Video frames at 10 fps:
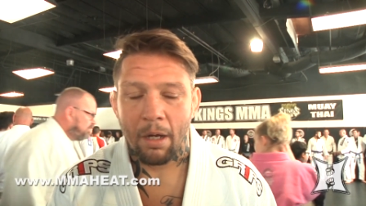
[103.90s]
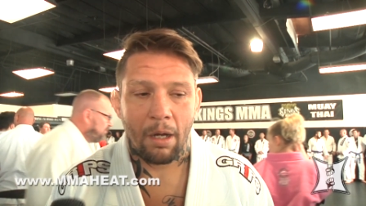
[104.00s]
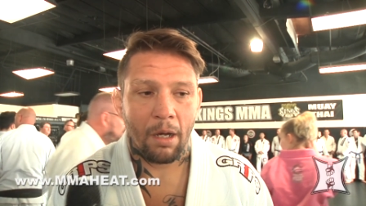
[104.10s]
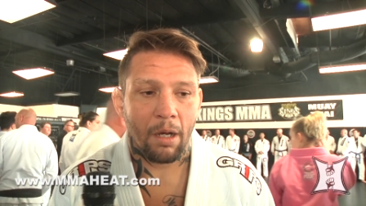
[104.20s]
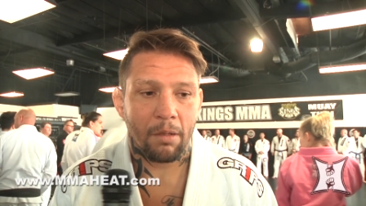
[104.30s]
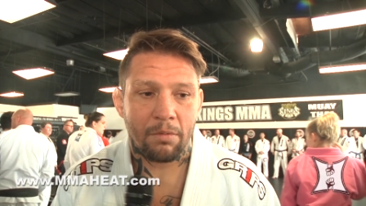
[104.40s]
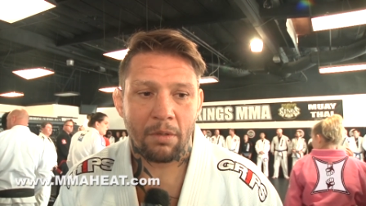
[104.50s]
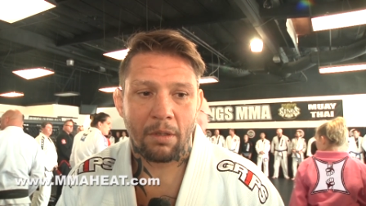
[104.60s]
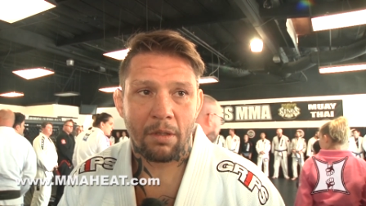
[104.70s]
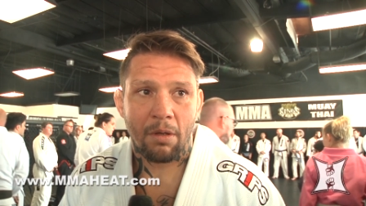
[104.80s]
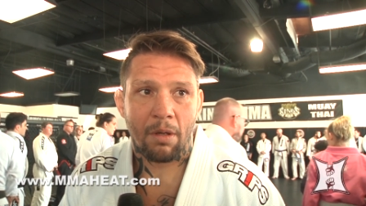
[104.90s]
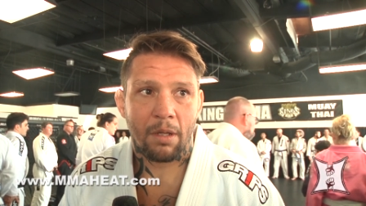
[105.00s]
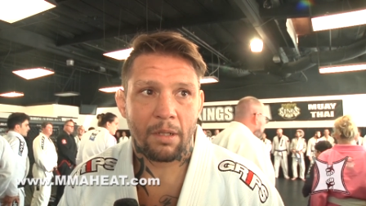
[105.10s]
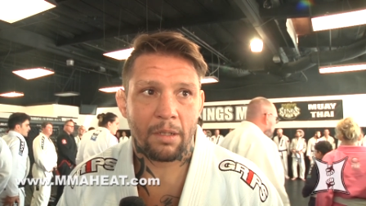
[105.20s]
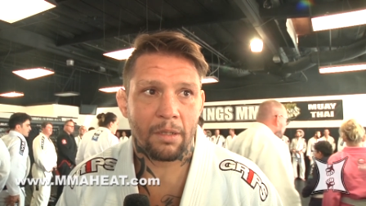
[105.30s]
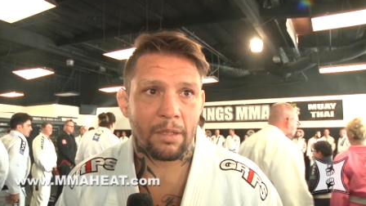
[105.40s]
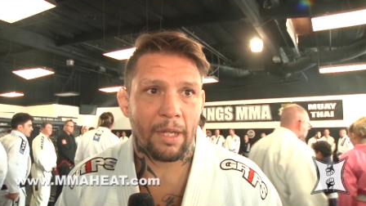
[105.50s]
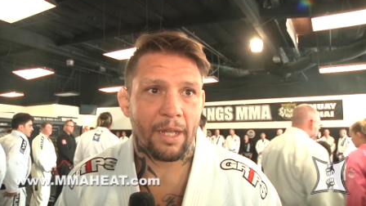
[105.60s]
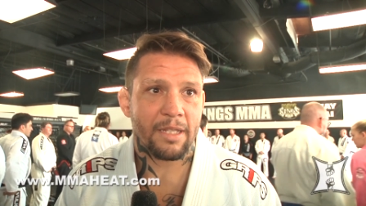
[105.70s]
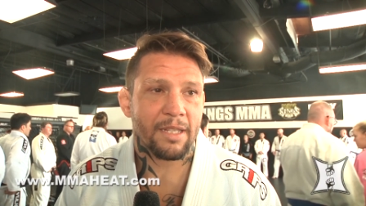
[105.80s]
Uh,
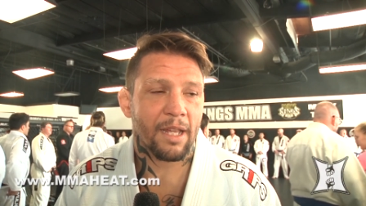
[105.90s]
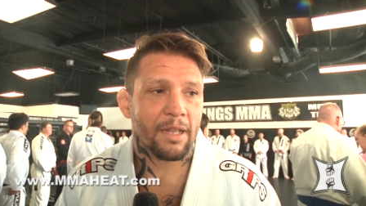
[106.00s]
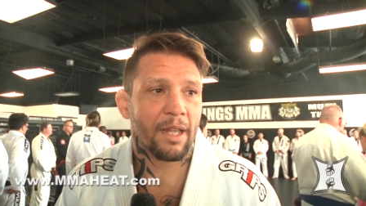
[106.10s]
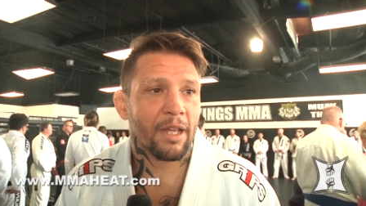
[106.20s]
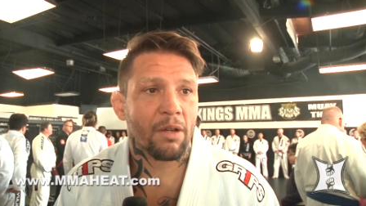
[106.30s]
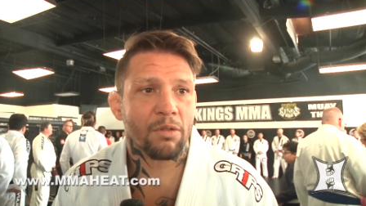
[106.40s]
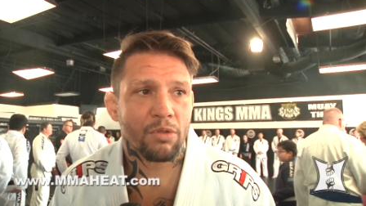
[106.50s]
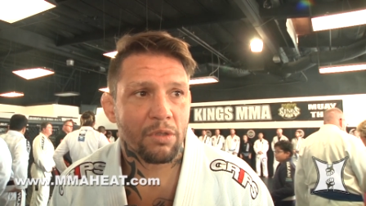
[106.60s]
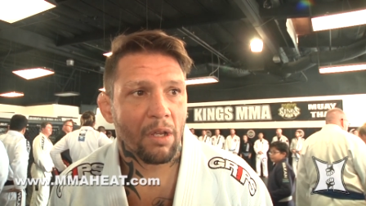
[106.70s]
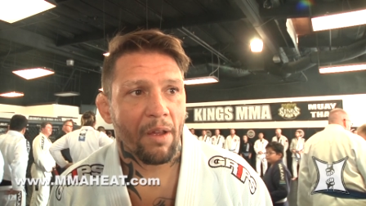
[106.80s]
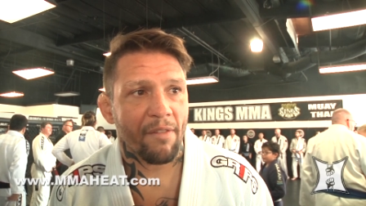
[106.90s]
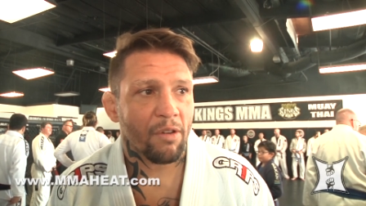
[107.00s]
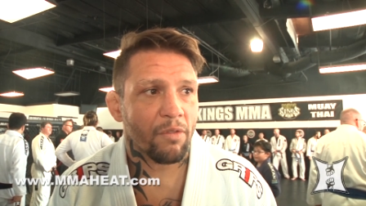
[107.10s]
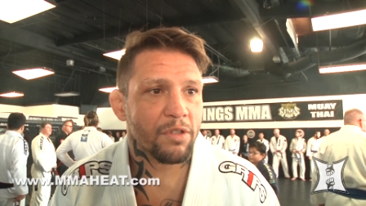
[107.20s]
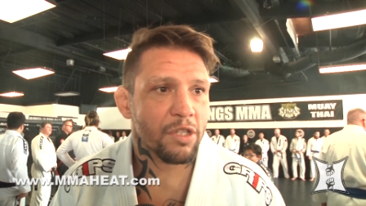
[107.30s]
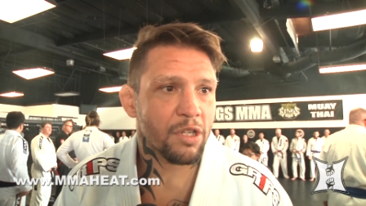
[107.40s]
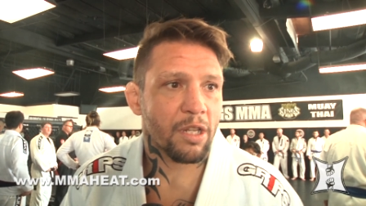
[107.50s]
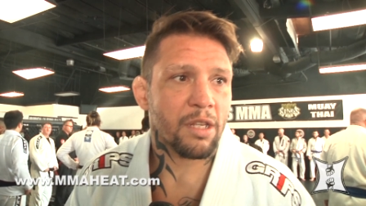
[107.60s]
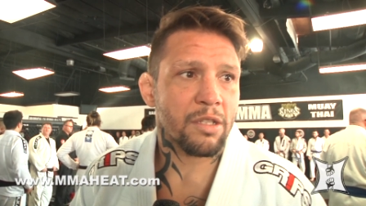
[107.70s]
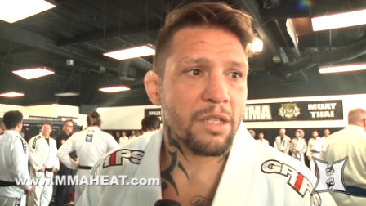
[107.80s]
like I said, like I, was, I have a conversation
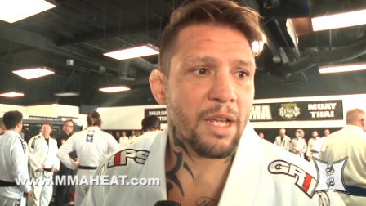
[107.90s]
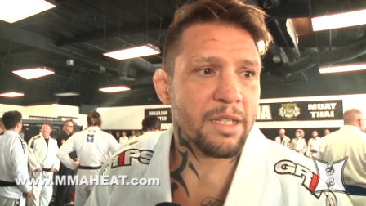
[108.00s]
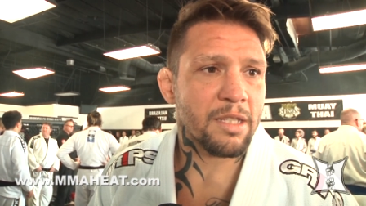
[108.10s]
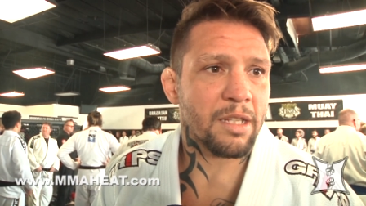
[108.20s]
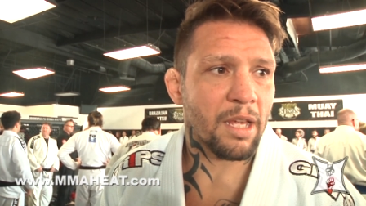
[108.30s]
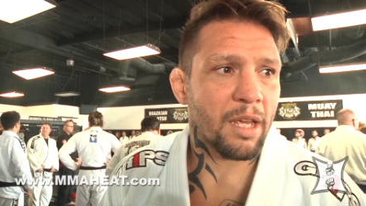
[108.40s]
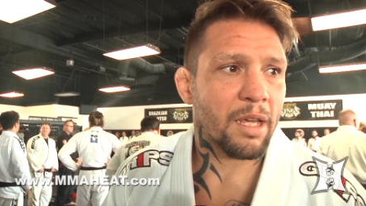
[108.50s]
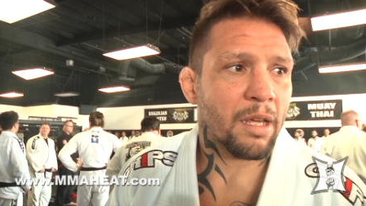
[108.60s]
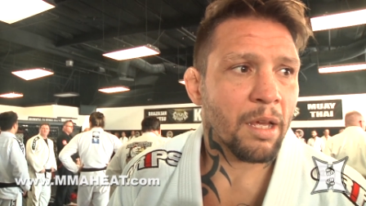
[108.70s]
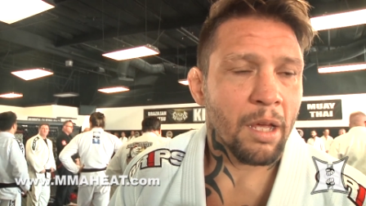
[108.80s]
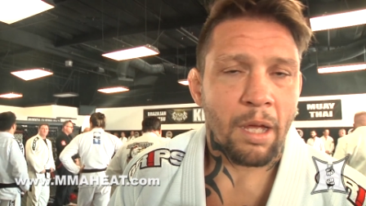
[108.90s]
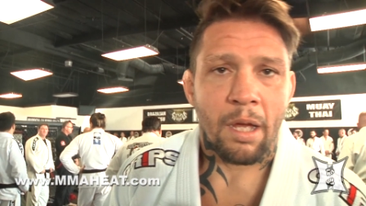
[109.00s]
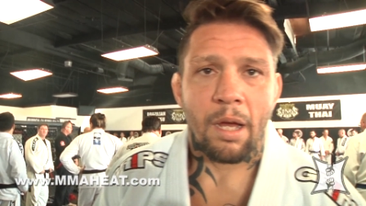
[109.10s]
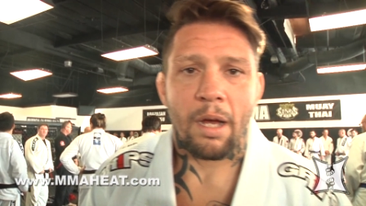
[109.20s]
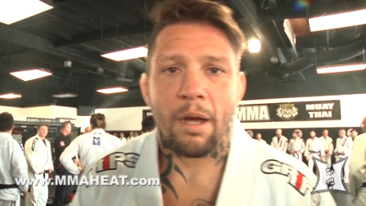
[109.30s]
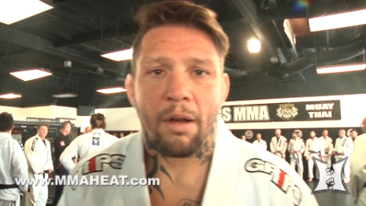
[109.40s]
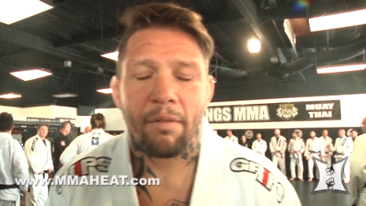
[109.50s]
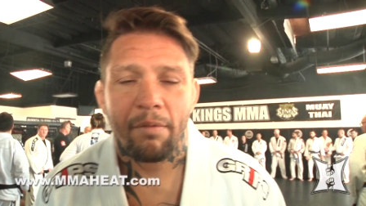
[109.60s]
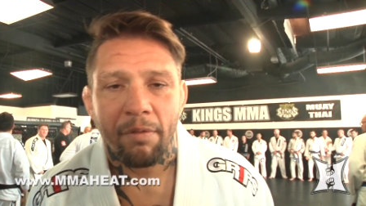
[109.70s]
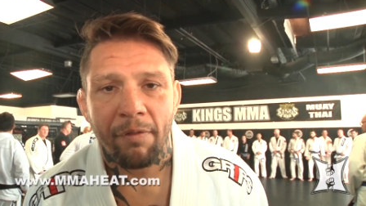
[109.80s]
here yesterday.
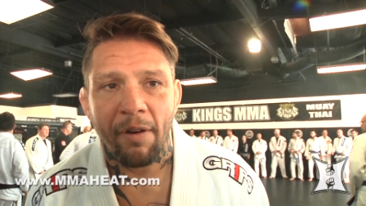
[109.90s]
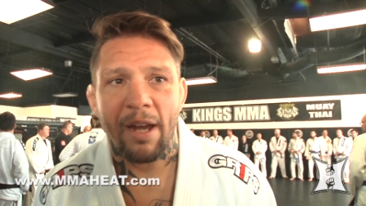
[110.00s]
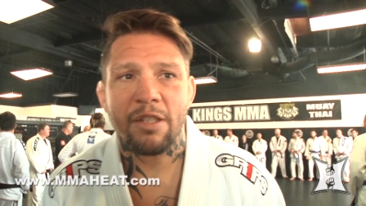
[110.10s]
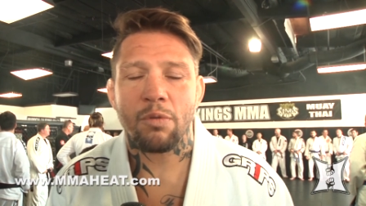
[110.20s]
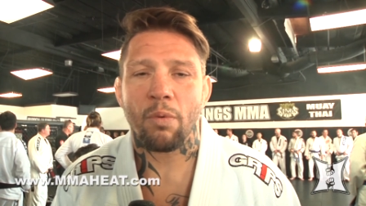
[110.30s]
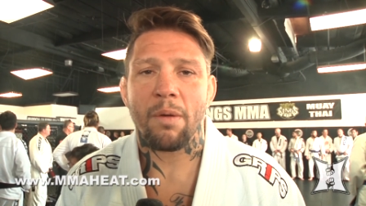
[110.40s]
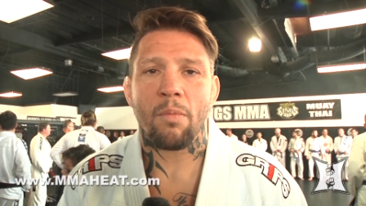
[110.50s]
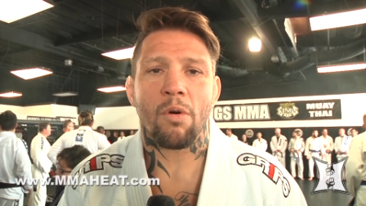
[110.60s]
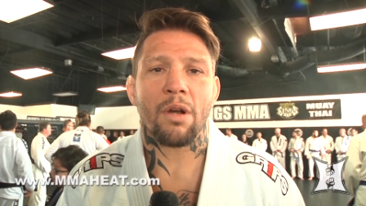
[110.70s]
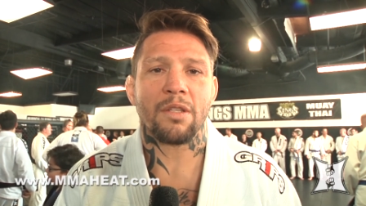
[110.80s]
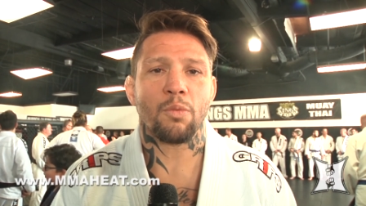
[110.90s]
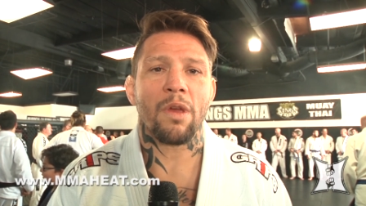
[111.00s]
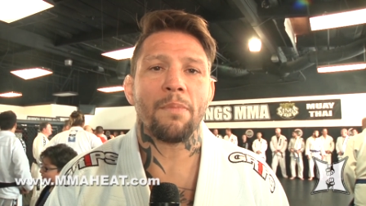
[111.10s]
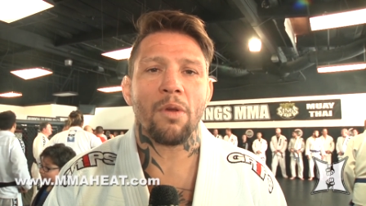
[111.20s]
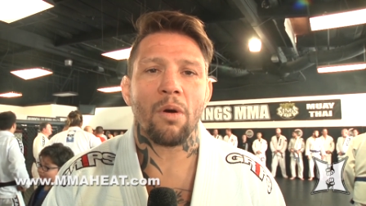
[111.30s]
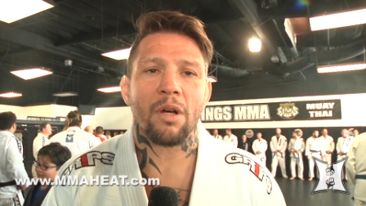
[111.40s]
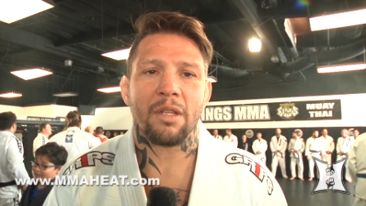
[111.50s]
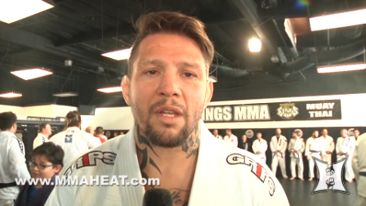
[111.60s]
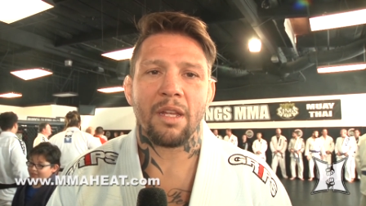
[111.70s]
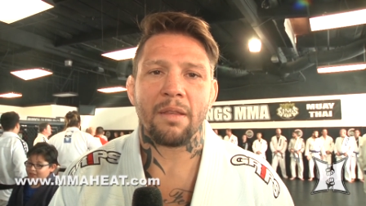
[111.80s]
Uh, fights way more is way
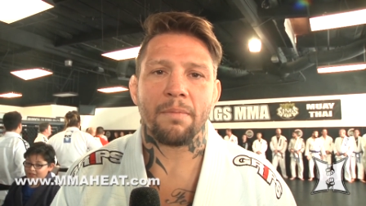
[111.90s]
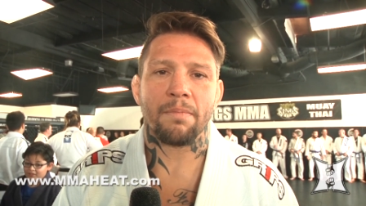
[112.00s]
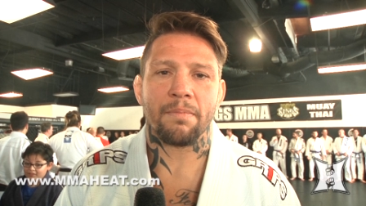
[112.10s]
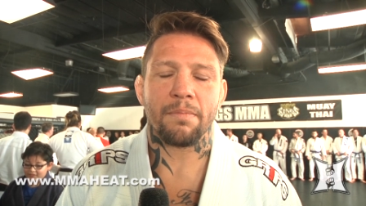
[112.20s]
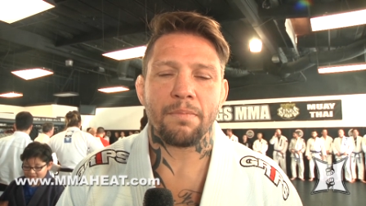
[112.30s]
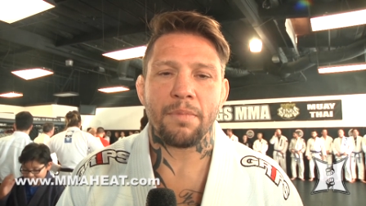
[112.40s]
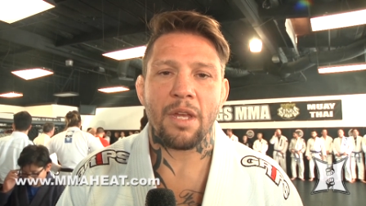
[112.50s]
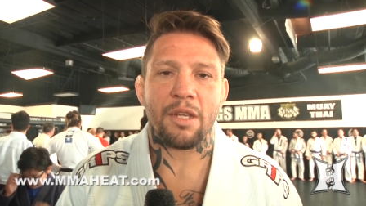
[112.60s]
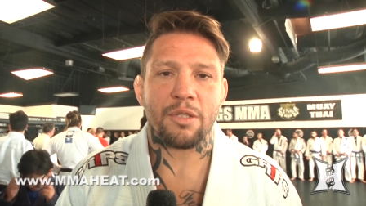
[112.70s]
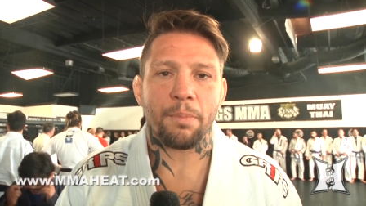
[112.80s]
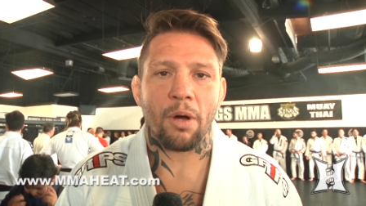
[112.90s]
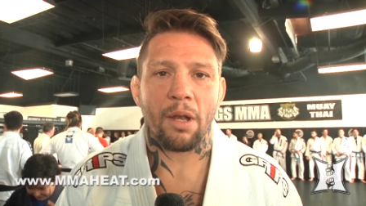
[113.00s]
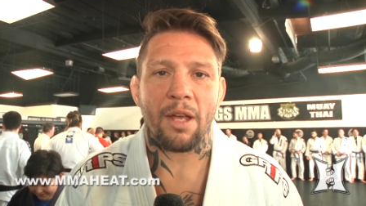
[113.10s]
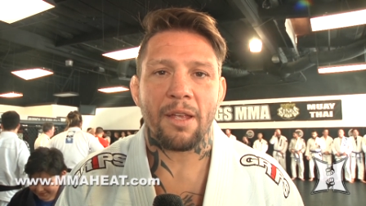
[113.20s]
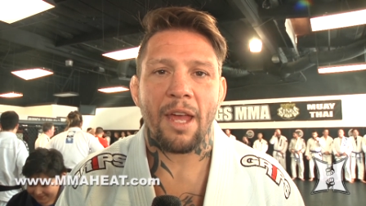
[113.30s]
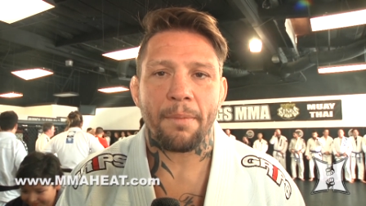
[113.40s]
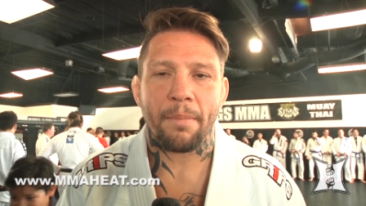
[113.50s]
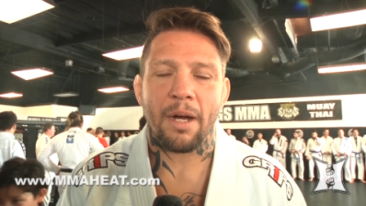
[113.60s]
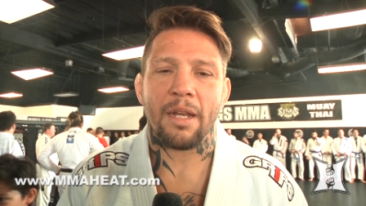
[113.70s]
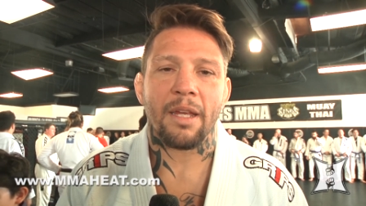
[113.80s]
beyond than being in spotlight, get
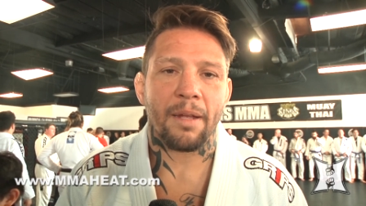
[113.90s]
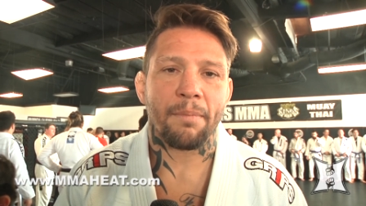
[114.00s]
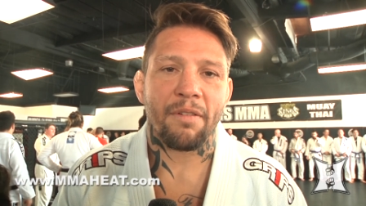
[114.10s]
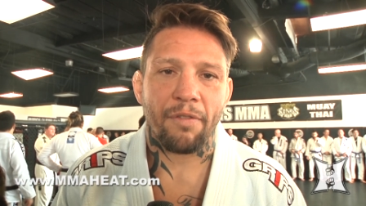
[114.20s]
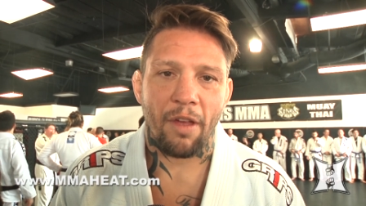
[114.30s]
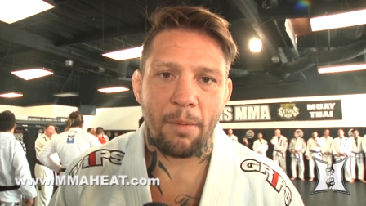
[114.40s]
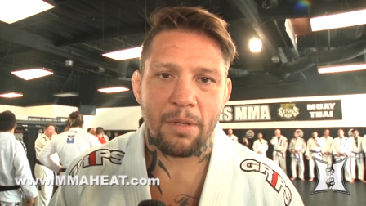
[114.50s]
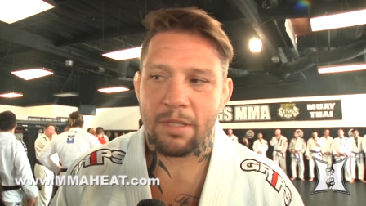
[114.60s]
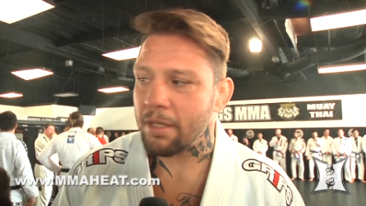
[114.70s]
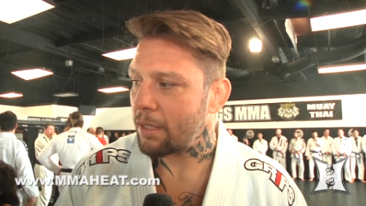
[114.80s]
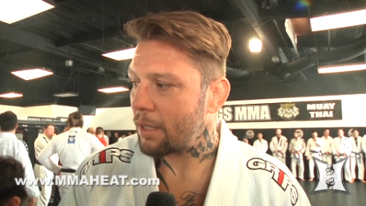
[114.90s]
money, and be famous.